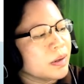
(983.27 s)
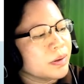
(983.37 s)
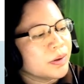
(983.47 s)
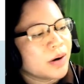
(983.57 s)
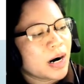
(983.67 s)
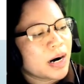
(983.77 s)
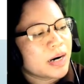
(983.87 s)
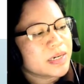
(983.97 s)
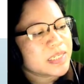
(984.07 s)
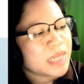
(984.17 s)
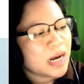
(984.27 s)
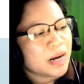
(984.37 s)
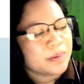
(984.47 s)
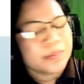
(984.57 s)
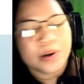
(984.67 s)
there are
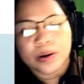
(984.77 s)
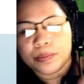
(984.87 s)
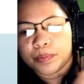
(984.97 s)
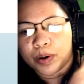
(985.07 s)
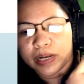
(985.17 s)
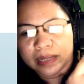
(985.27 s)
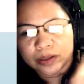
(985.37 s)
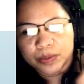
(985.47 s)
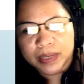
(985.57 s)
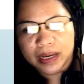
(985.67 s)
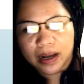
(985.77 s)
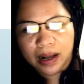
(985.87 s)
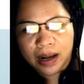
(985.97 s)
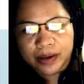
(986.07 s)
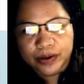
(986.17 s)
some polyatomic
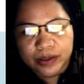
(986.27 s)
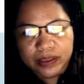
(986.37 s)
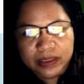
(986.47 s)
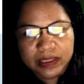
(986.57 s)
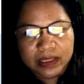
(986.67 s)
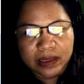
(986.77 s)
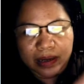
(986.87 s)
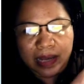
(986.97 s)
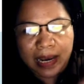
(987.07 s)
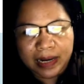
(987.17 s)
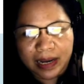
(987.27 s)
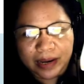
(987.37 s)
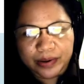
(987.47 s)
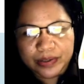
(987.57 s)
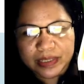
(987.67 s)
ions, the
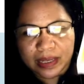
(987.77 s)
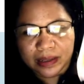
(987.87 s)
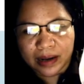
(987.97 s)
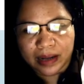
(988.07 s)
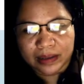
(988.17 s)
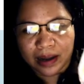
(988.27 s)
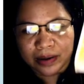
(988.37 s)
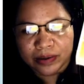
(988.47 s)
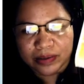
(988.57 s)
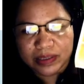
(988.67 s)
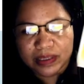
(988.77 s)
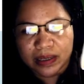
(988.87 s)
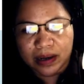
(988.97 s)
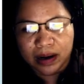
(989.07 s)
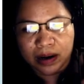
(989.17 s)
anions and cations
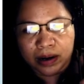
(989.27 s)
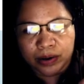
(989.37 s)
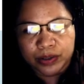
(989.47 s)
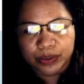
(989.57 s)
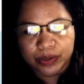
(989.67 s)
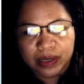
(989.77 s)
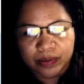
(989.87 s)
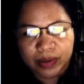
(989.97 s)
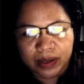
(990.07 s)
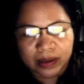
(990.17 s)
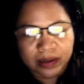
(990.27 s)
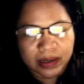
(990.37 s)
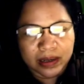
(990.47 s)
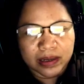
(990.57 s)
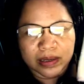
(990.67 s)
are also given
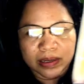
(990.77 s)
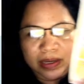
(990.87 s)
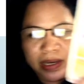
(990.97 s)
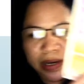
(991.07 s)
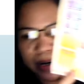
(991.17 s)
here